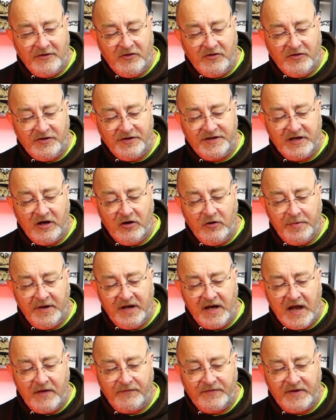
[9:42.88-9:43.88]
Sluban
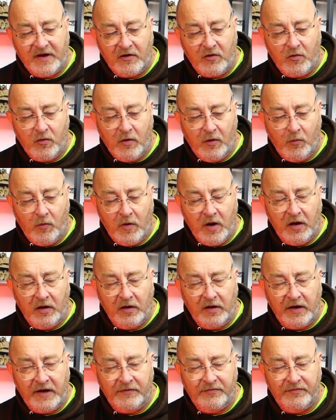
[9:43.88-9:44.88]
have done quite
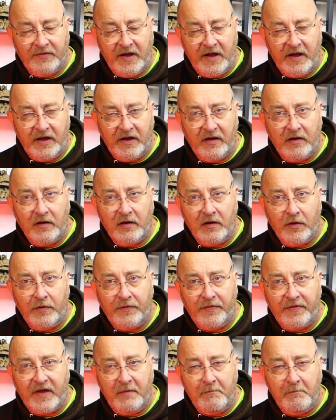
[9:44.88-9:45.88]
well in a lot
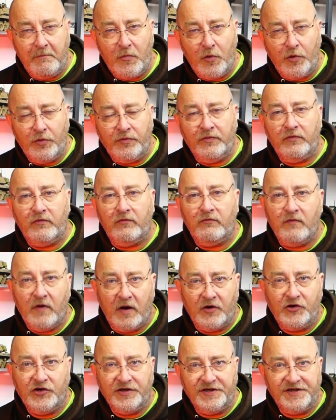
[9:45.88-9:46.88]
of their modern
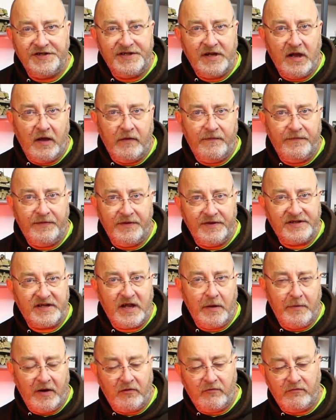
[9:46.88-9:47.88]
Russian stuff that's
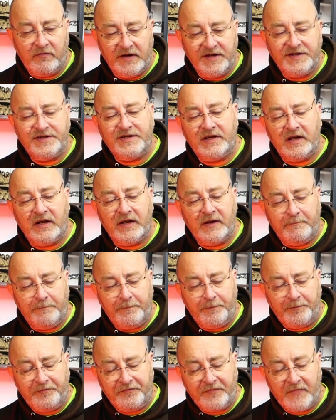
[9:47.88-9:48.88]
come out recently
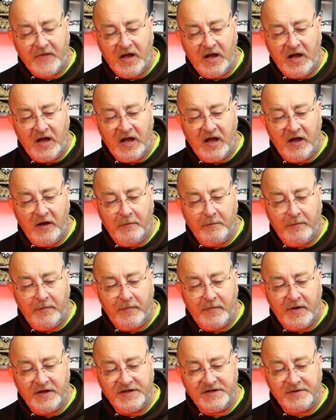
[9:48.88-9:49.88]

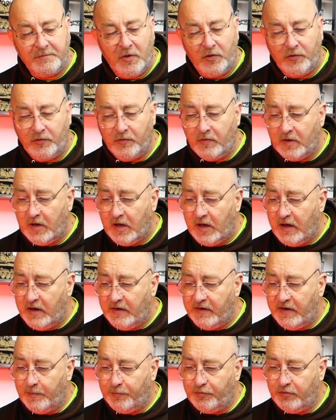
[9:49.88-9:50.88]
as a model.
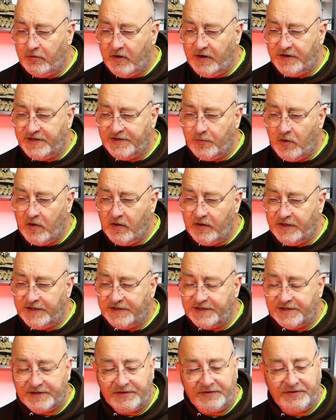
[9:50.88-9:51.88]
But
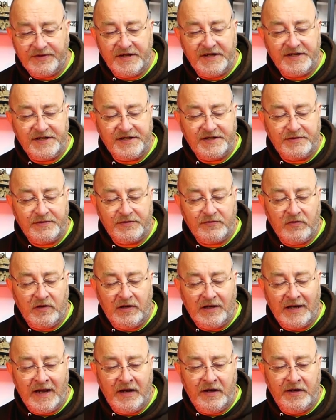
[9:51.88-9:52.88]
price-wise, this
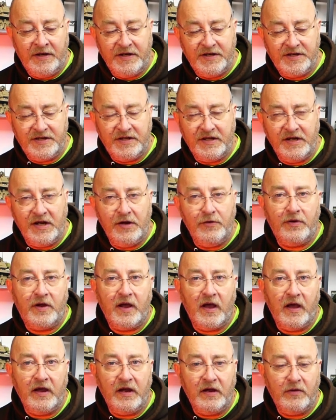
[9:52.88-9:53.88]
landed to the
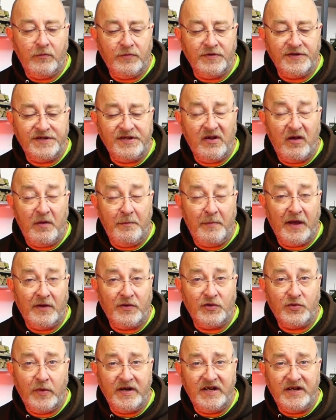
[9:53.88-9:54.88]
UK was
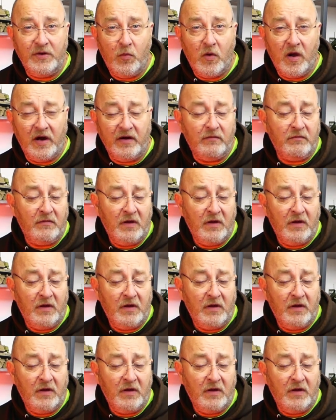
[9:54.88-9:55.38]
£9.21,